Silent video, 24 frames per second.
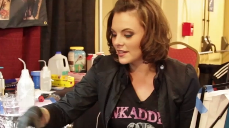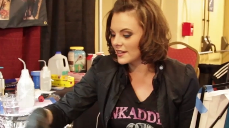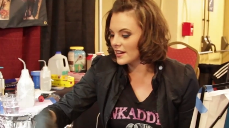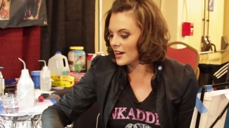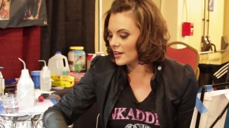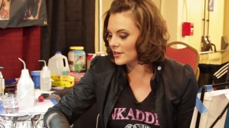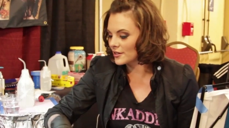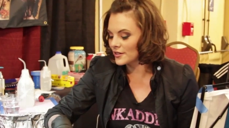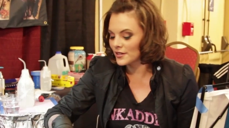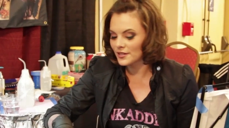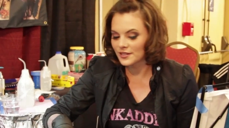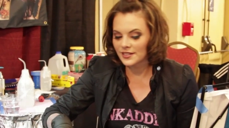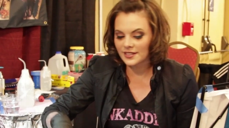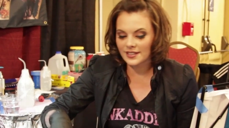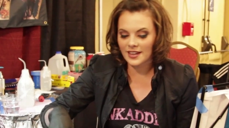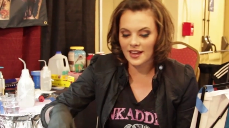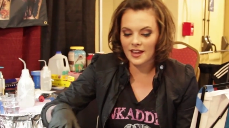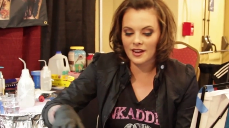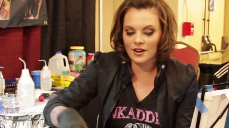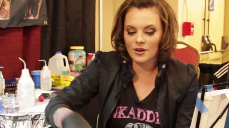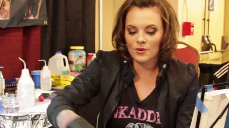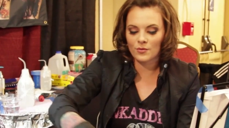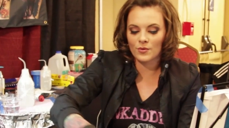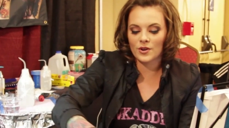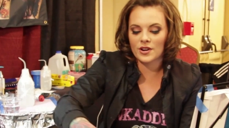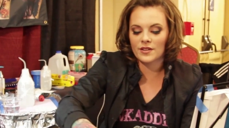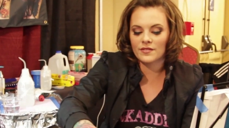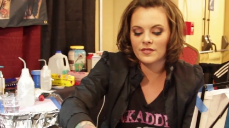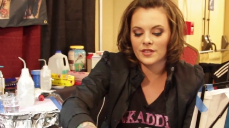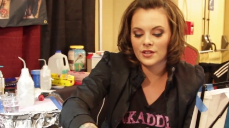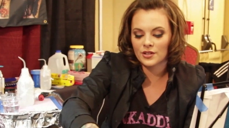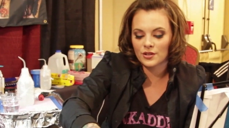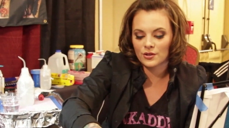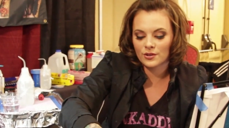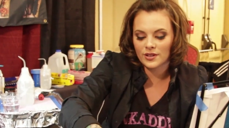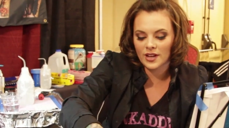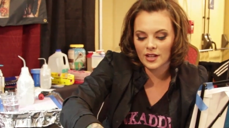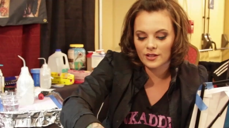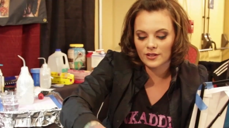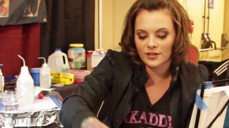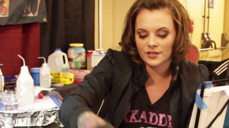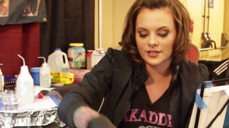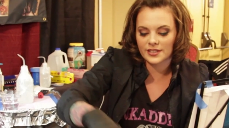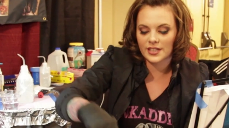colors one of the new colors